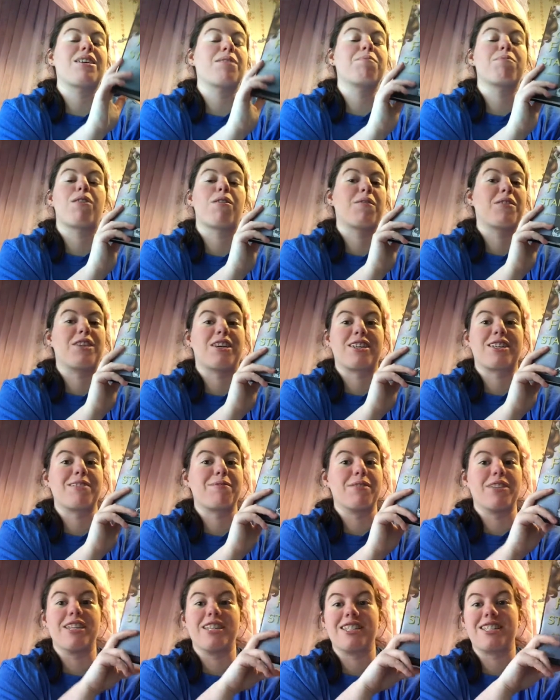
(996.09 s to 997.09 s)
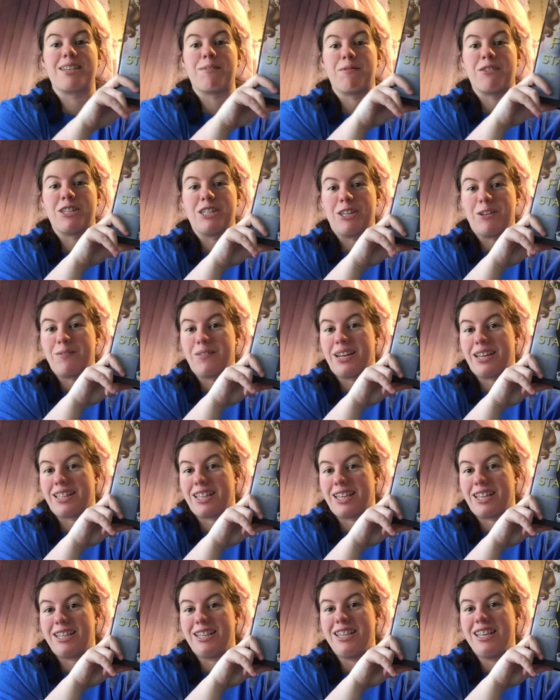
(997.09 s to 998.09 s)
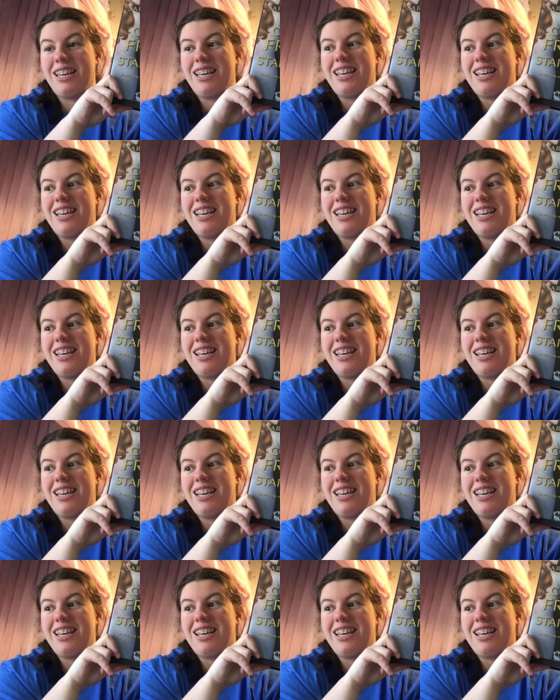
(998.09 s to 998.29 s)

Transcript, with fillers: I'm probably not gonna read it because I want to know nothing.